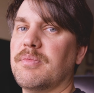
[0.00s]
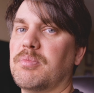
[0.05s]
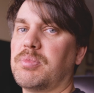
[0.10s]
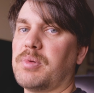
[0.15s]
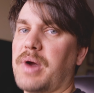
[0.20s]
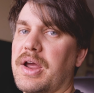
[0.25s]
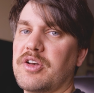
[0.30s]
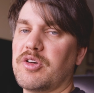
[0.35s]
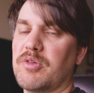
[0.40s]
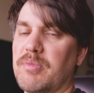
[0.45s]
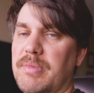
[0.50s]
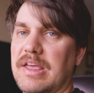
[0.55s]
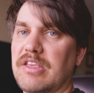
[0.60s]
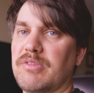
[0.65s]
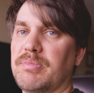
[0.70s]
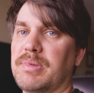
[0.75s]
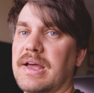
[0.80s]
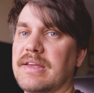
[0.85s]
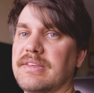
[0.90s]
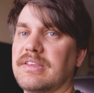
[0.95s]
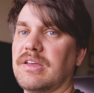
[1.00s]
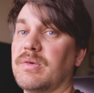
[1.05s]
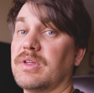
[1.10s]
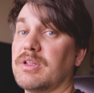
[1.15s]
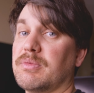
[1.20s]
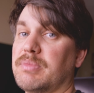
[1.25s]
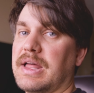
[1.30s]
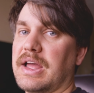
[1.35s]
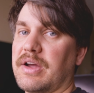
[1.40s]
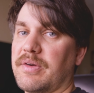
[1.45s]
brighter base plastic with
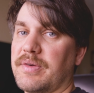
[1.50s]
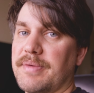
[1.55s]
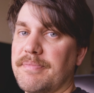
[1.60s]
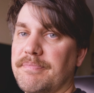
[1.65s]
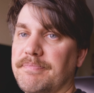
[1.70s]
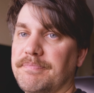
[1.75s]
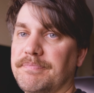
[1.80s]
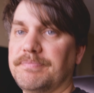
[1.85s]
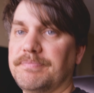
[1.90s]
a black rim.